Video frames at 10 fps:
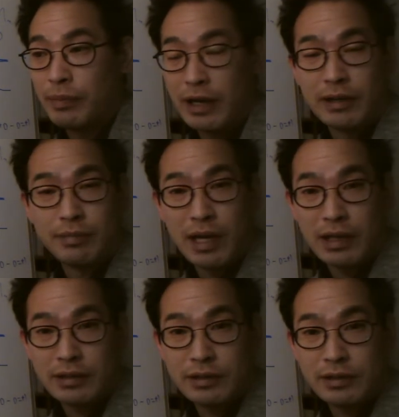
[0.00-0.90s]
marry
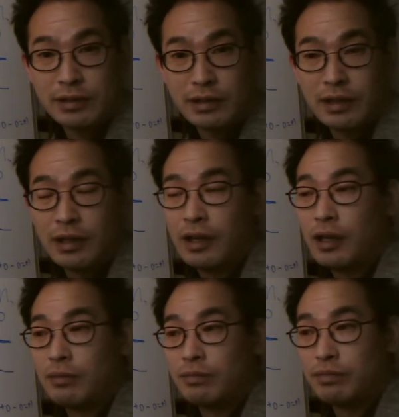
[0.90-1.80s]
blacks.
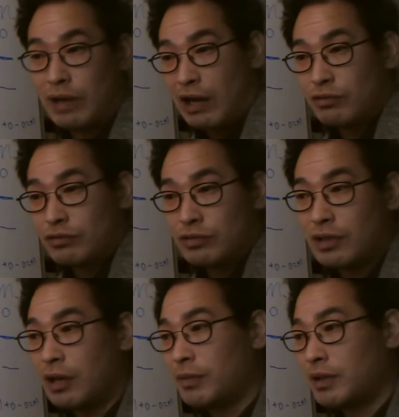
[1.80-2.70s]
Browns,
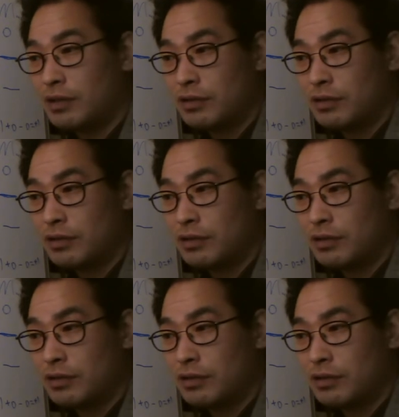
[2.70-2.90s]
I mean